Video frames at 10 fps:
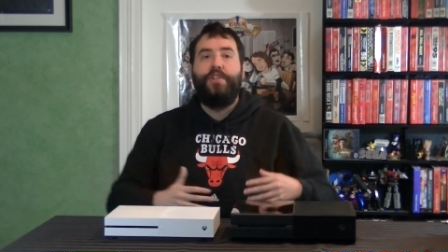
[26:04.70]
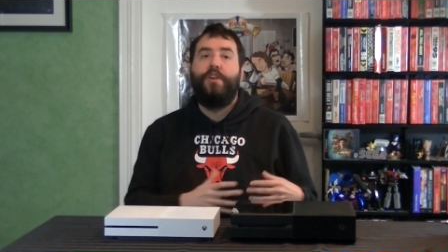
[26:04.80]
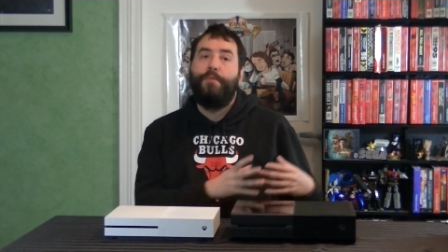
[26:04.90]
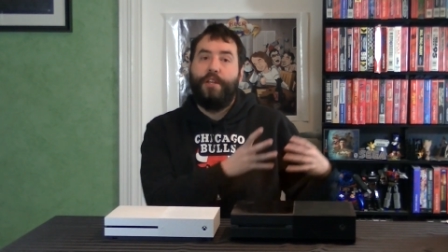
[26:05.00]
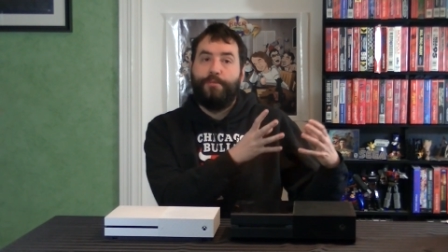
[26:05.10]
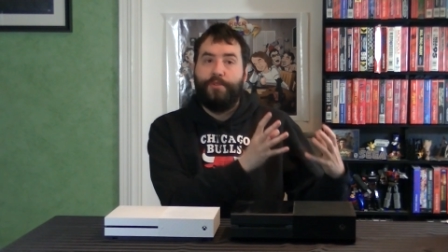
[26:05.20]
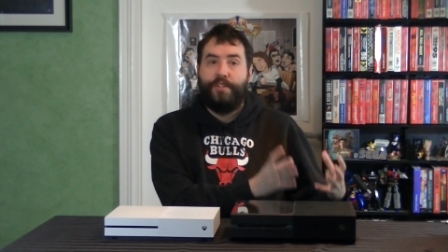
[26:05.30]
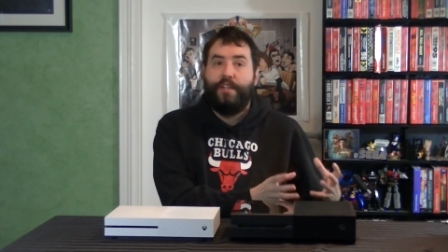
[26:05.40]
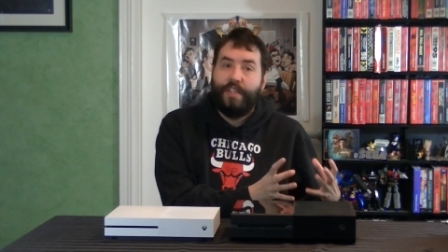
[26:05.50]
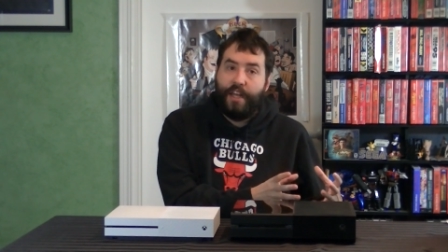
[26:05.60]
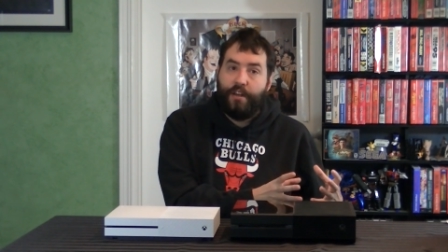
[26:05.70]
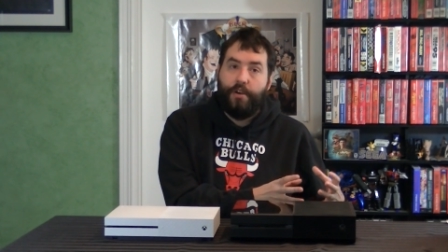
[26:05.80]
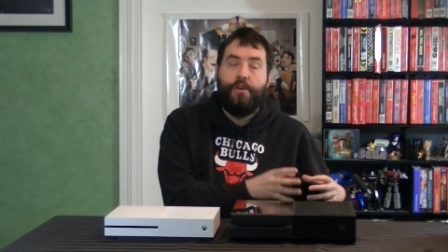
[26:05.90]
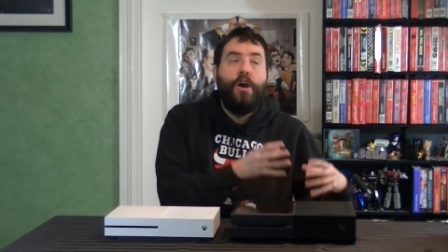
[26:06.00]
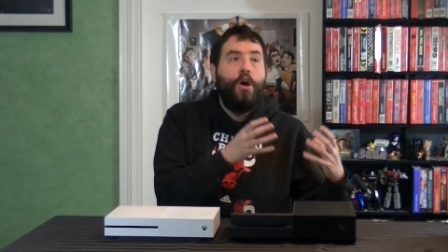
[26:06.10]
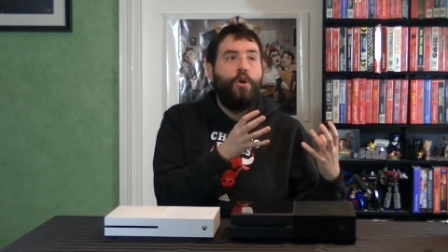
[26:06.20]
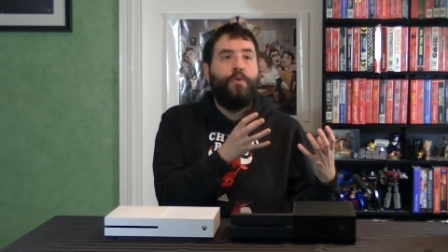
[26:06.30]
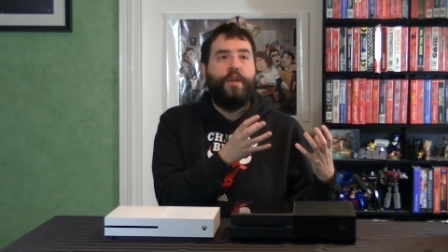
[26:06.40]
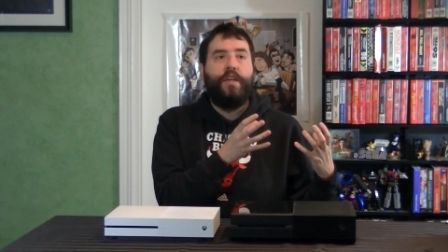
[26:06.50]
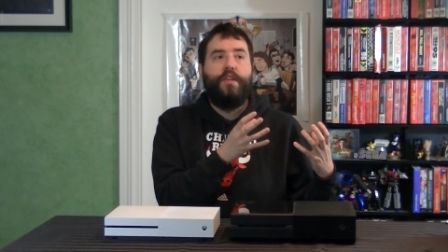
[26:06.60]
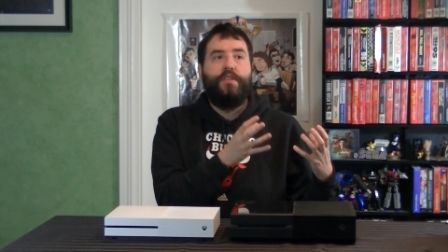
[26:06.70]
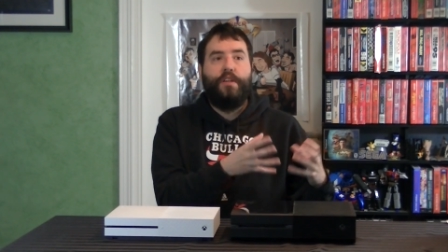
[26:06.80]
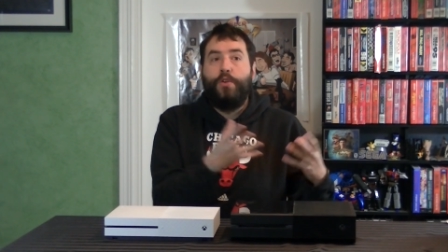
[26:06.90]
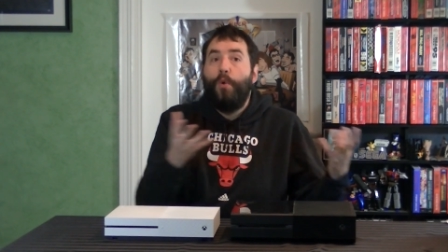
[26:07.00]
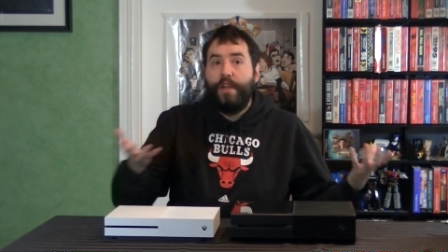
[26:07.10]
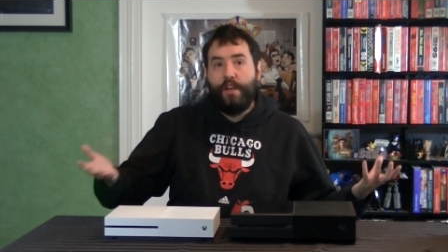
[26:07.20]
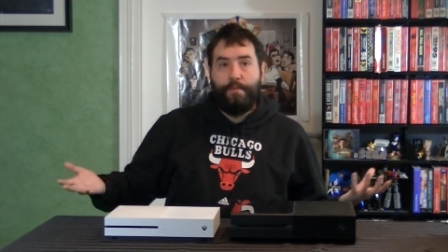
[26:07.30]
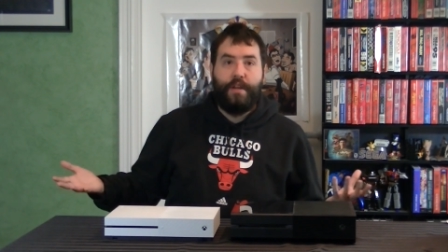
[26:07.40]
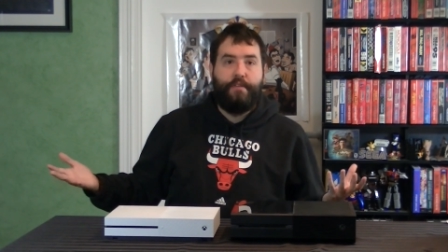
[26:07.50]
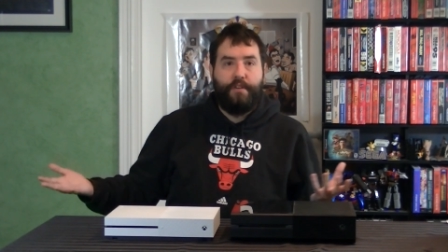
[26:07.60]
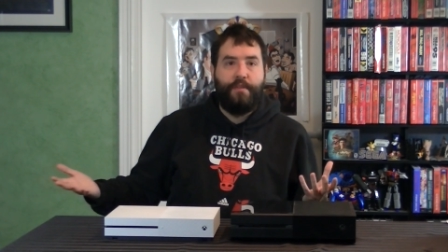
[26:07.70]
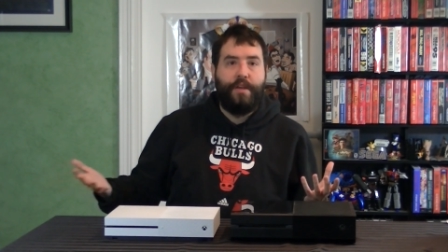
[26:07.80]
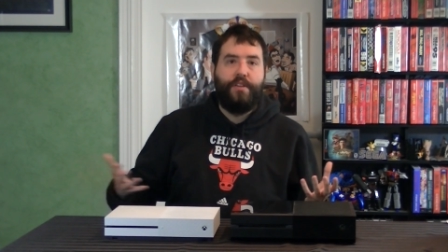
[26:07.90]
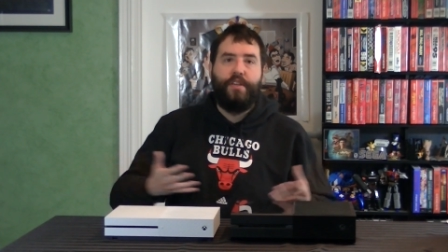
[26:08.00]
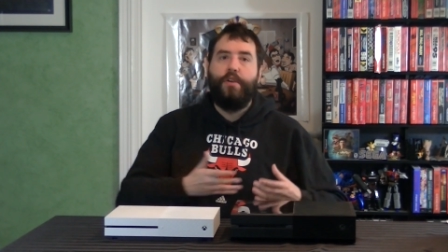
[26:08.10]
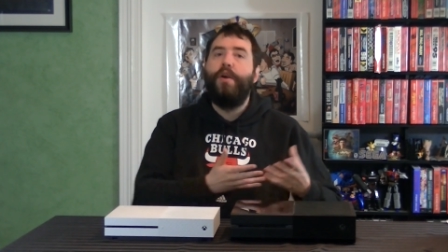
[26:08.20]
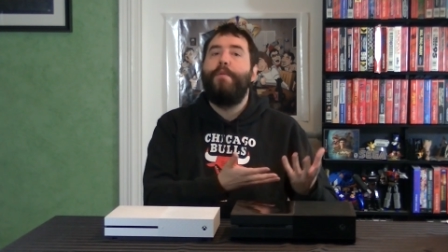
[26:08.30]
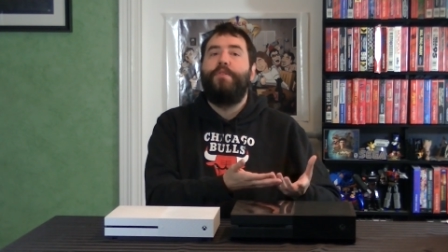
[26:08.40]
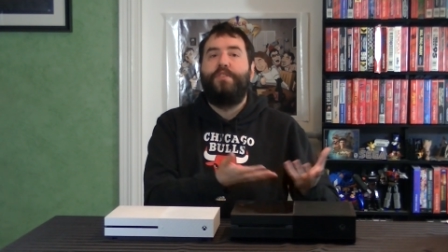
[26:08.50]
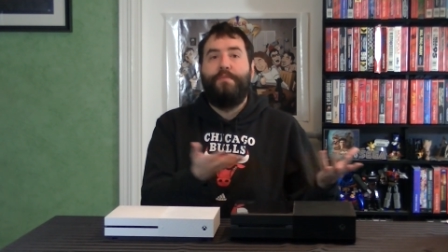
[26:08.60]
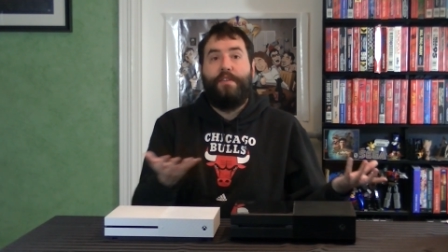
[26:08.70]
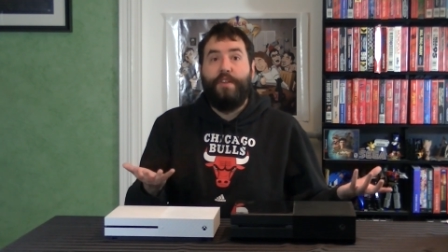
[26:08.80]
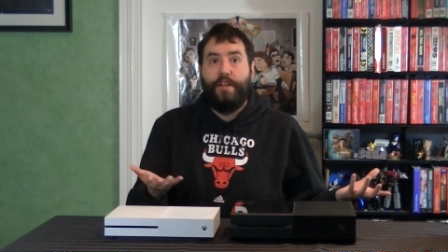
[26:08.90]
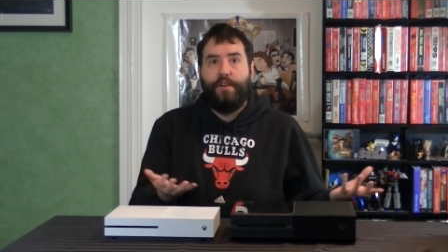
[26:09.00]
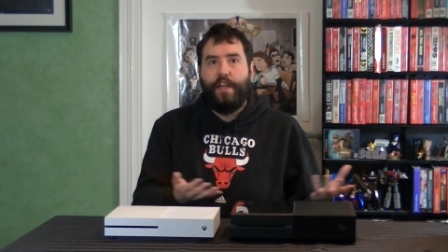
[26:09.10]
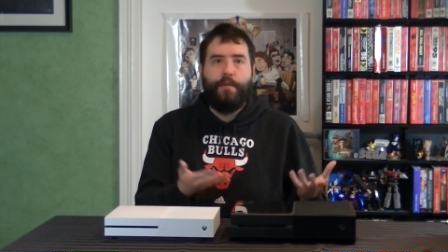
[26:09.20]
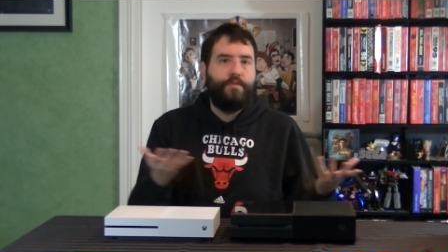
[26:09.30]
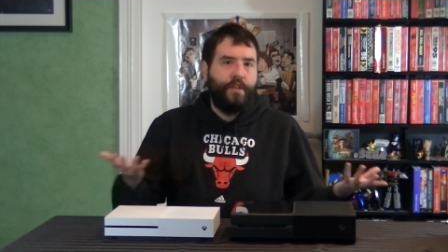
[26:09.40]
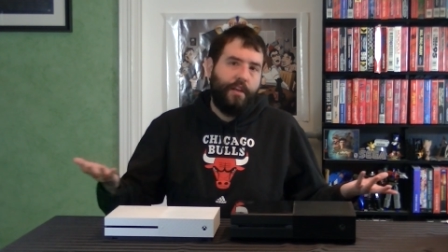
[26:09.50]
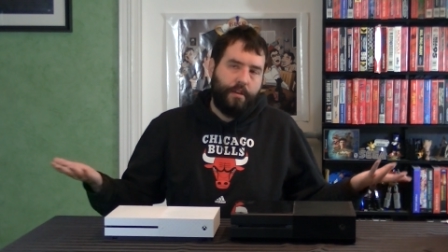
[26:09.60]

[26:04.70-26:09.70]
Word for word: company, as opposed to Nintendo, who is a toy company, fundamentally, who happens to make video games.